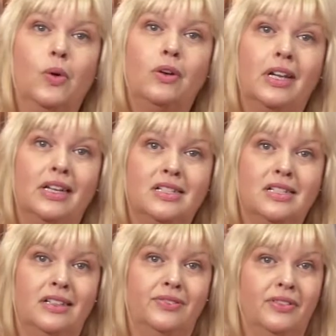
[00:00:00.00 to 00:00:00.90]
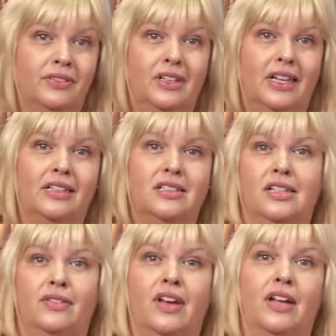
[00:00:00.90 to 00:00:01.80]
all
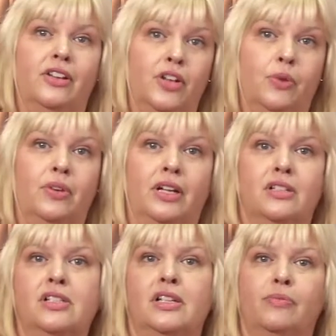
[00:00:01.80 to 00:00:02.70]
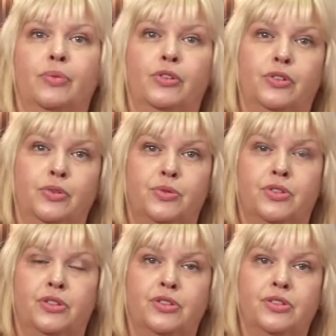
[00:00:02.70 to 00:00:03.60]
legislative and non-legislative
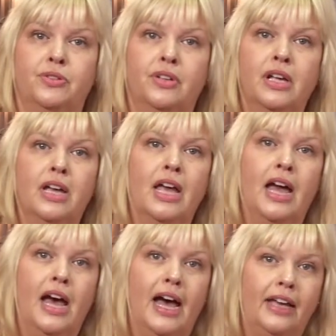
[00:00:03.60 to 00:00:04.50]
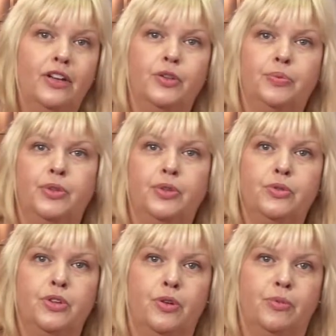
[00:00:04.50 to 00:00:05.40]
producers. I hope you
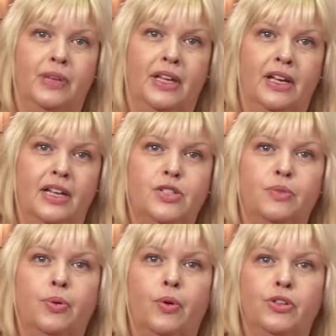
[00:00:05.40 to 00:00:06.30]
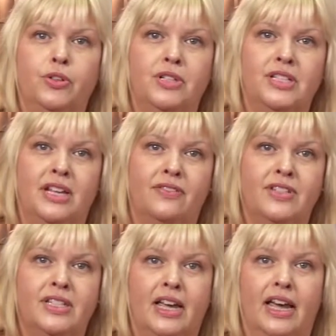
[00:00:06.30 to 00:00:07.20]
join me and support
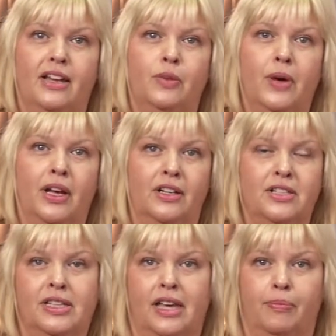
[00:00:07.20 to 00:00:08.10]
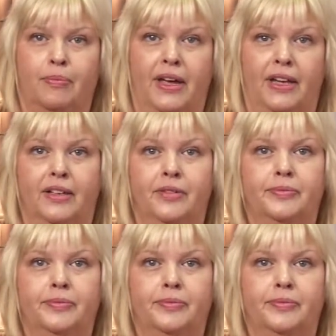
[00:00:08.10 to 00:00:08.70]
UNICEF's End Violence campaign.